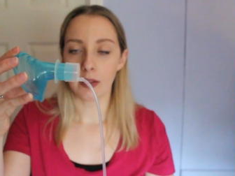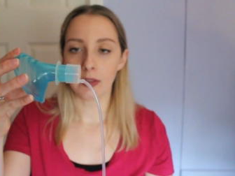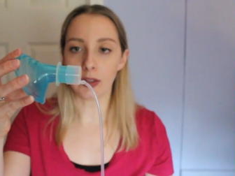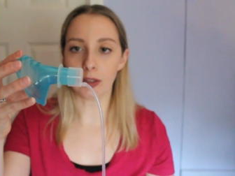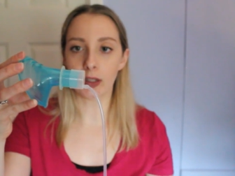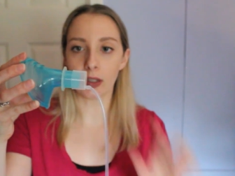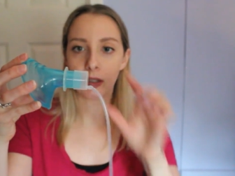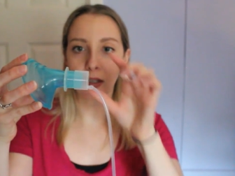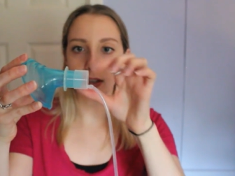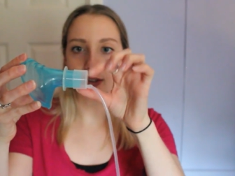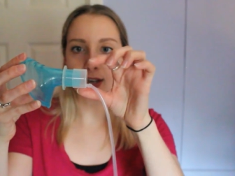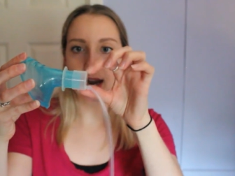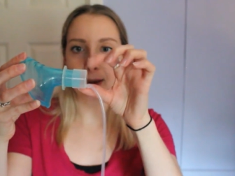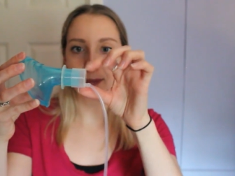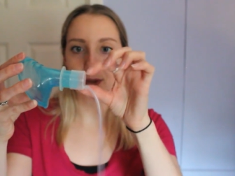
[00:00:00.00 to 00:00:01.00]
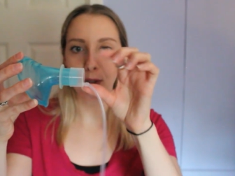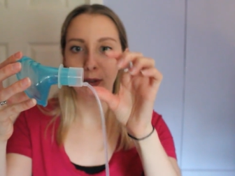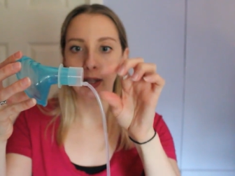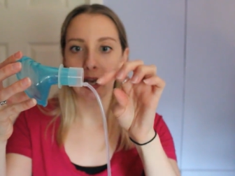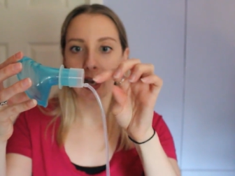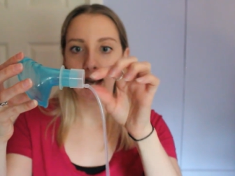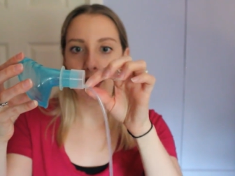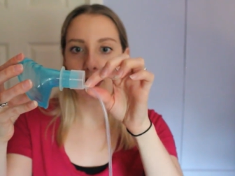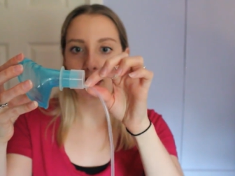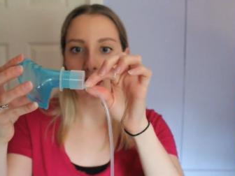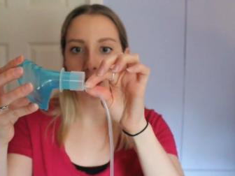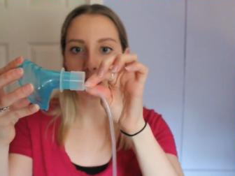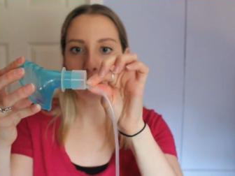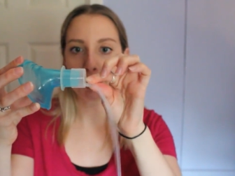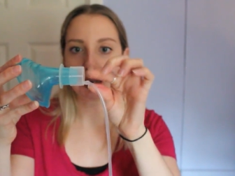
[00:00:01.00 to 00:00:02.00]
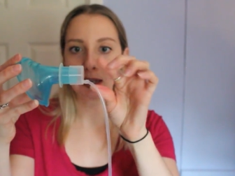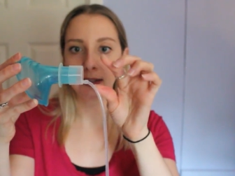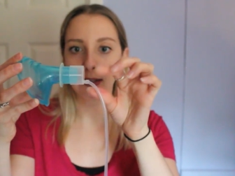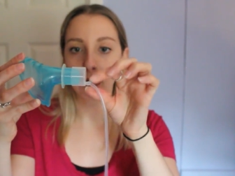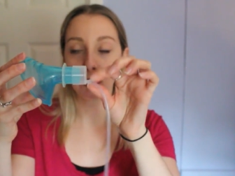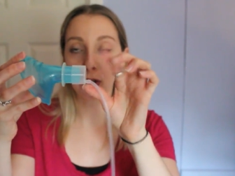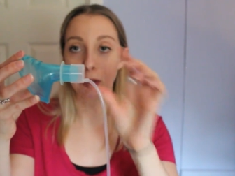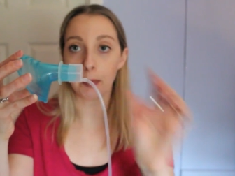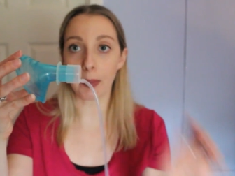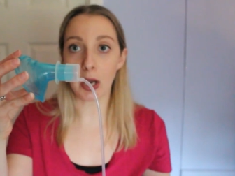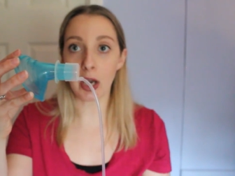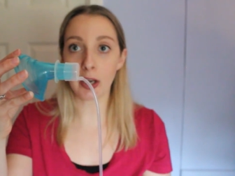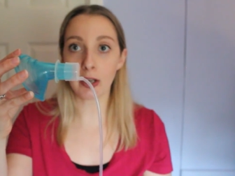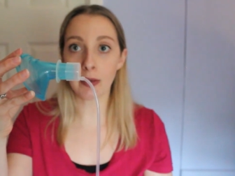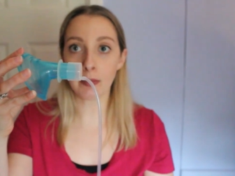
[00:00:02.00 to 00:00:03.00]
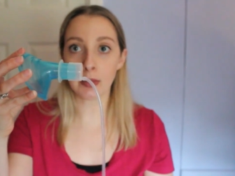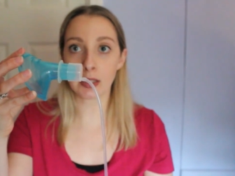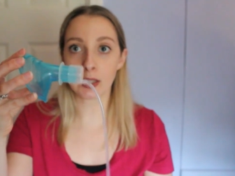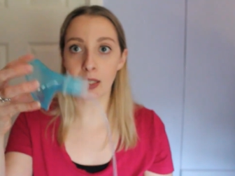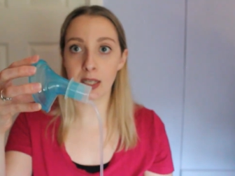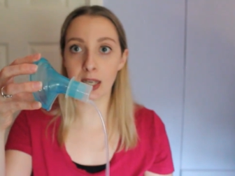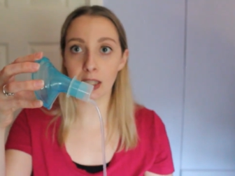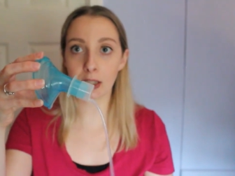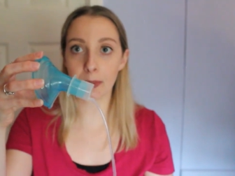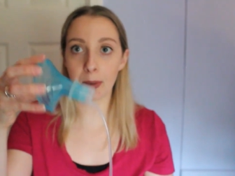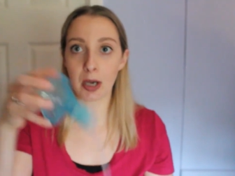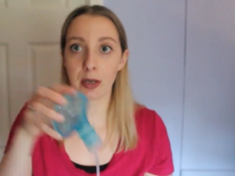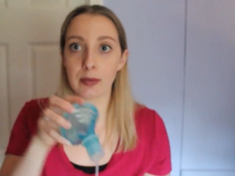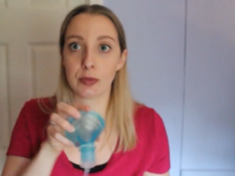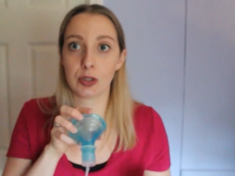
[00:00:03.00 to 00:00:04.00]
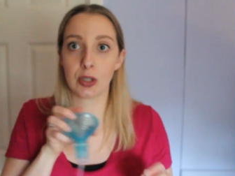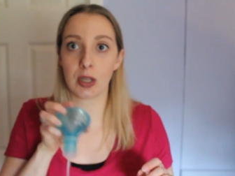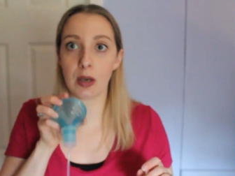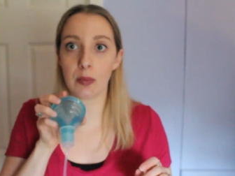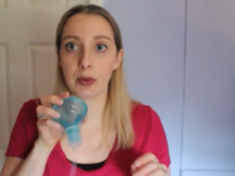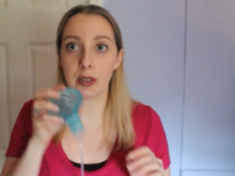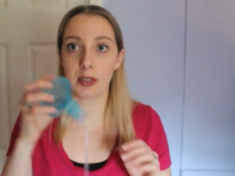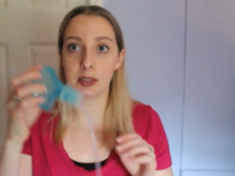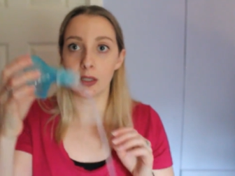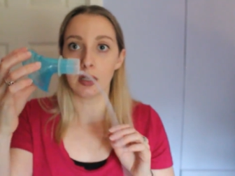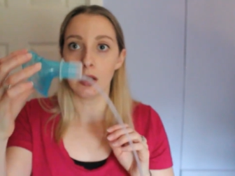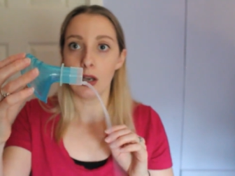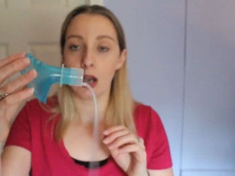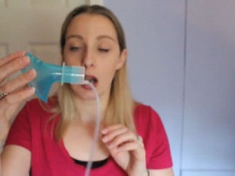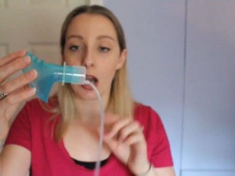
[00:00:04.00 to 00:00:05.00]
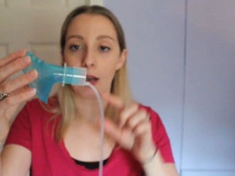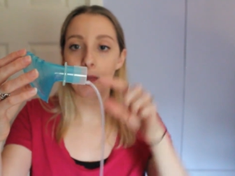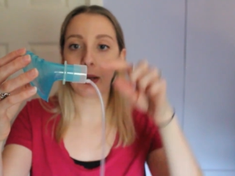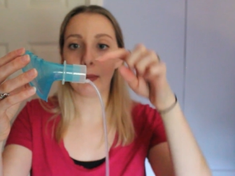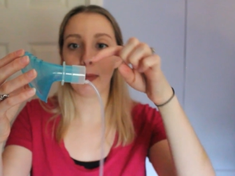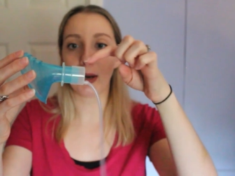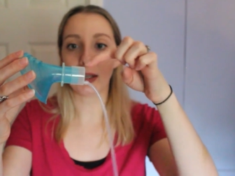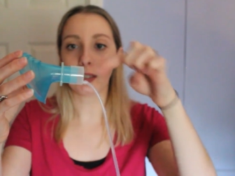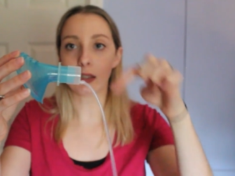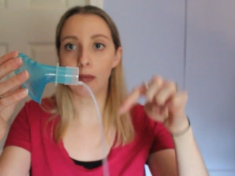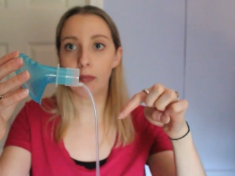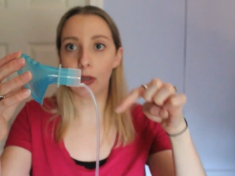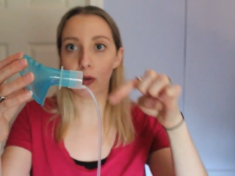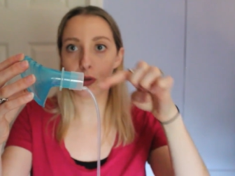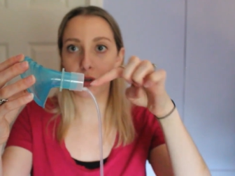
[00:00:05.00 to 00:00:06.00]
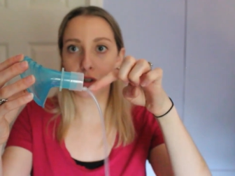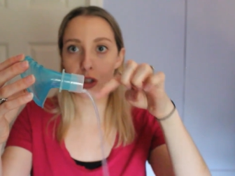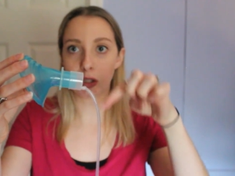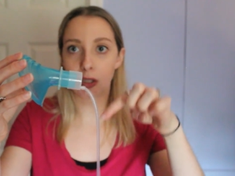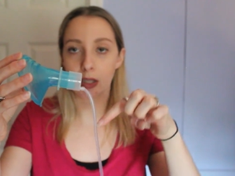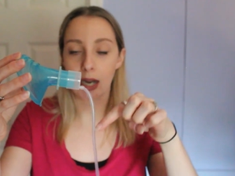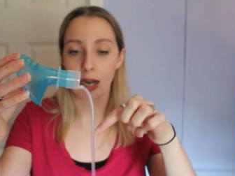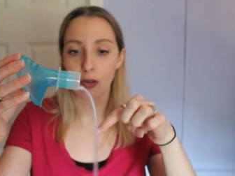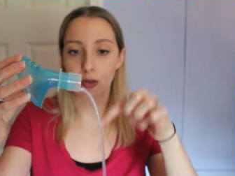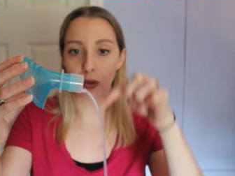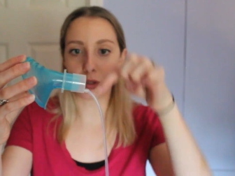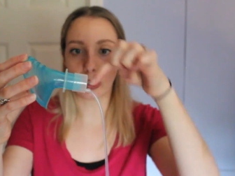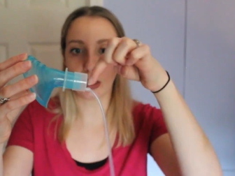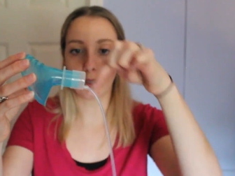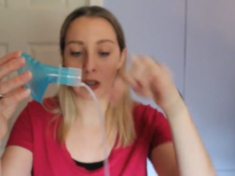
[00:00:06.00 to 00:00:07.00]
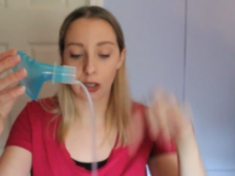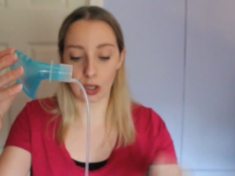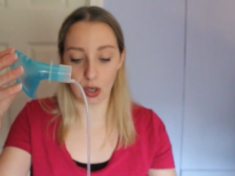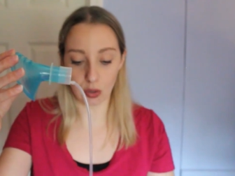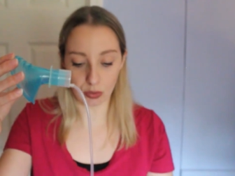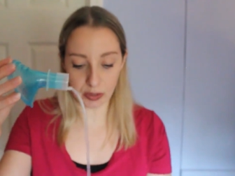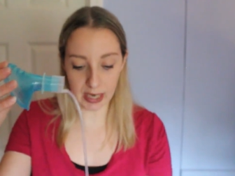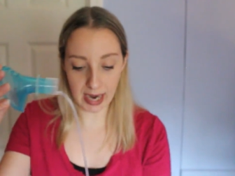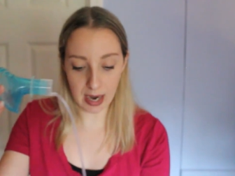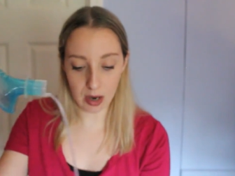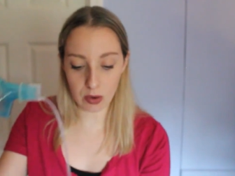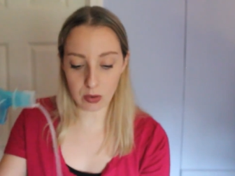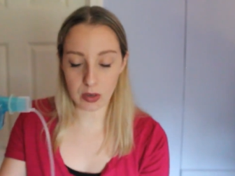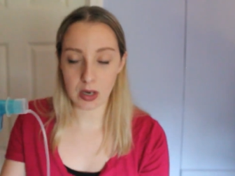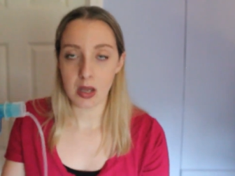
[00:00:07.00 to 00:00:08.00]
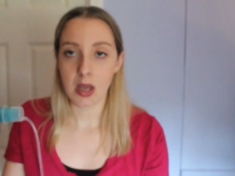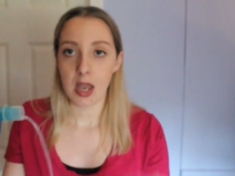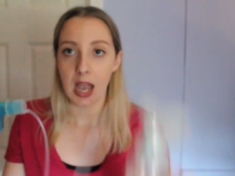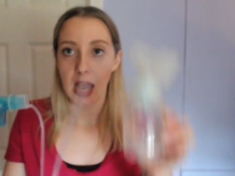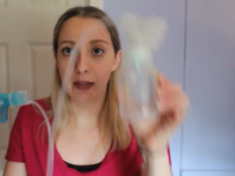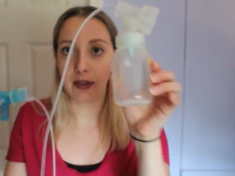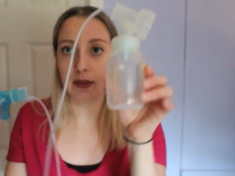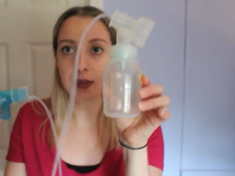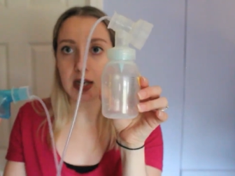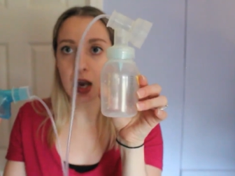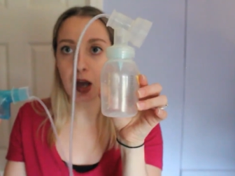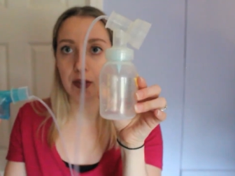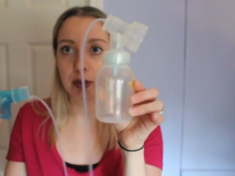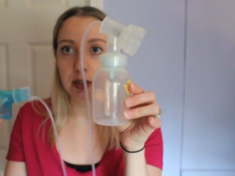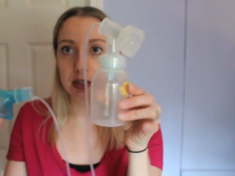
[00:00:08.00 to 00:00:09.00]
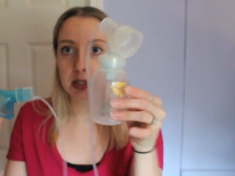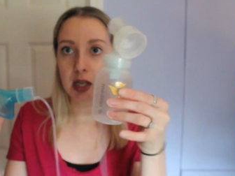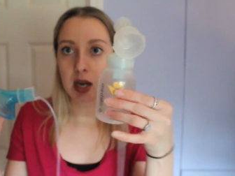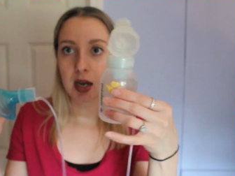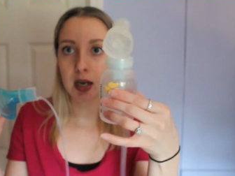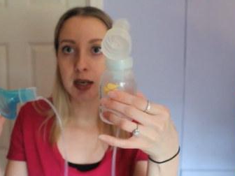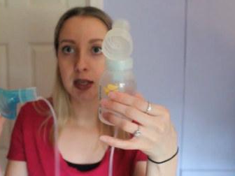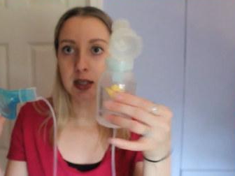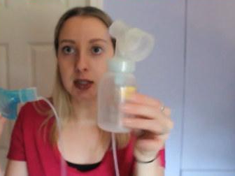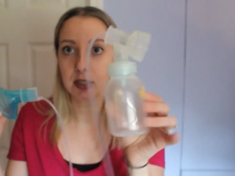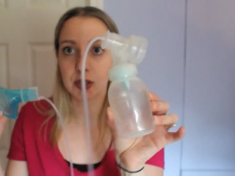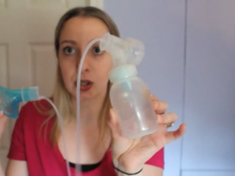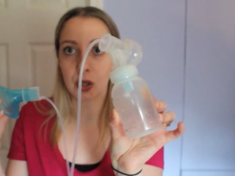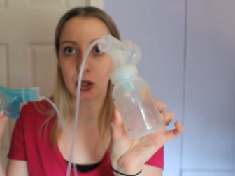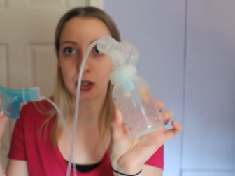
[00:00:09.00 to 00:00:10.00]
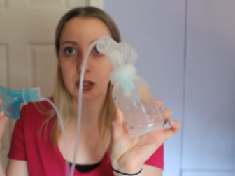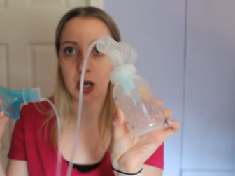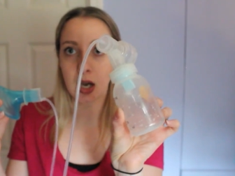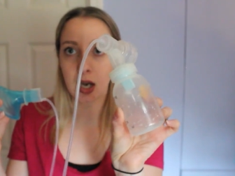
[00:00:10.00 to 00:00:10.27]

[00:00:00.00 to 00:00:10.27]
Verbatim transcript: the little adapter that has the spigot down at the bottom, sitting at the bottom, so that when it's on my breast, the milk just naturally can go down. And then the other side is hooked